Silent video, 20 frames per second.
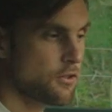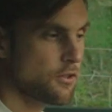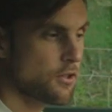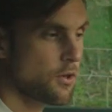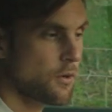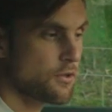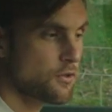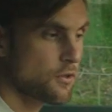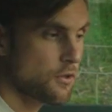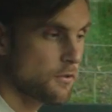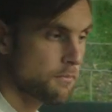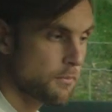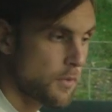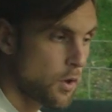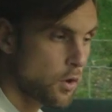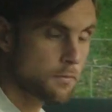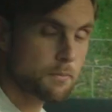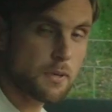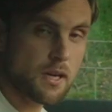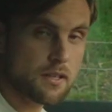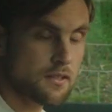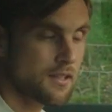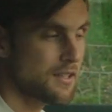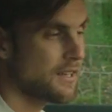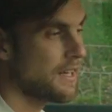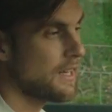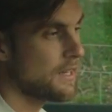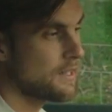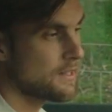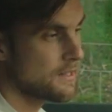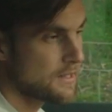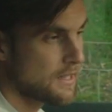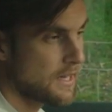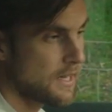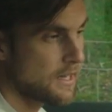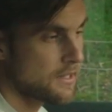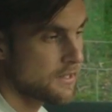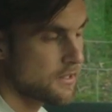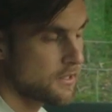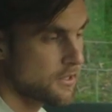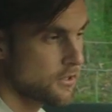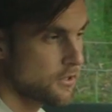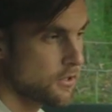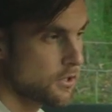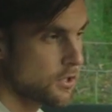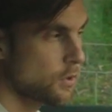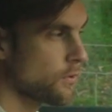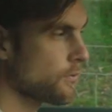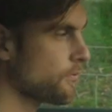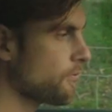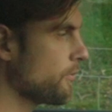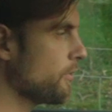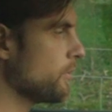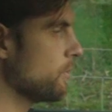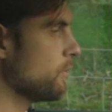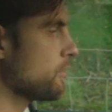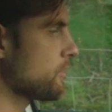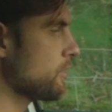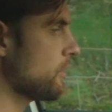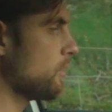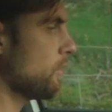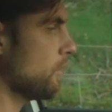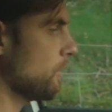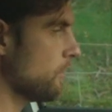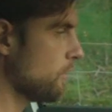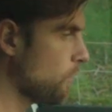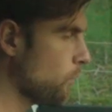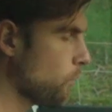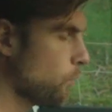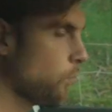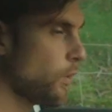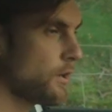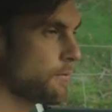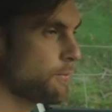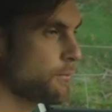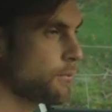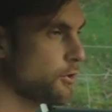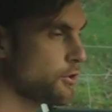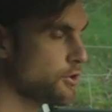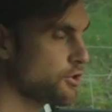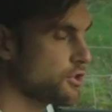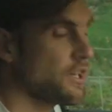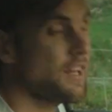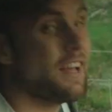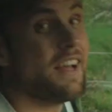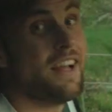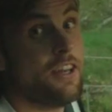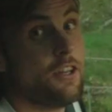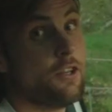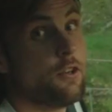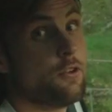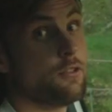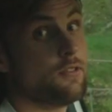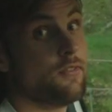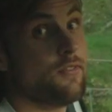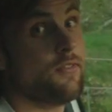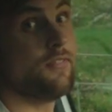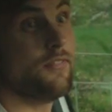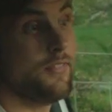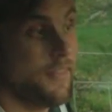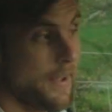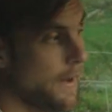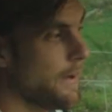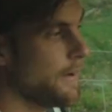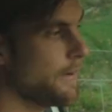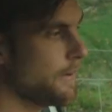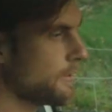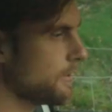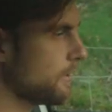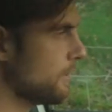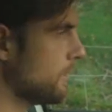to go into the mode button and then go through. So one push and you're there.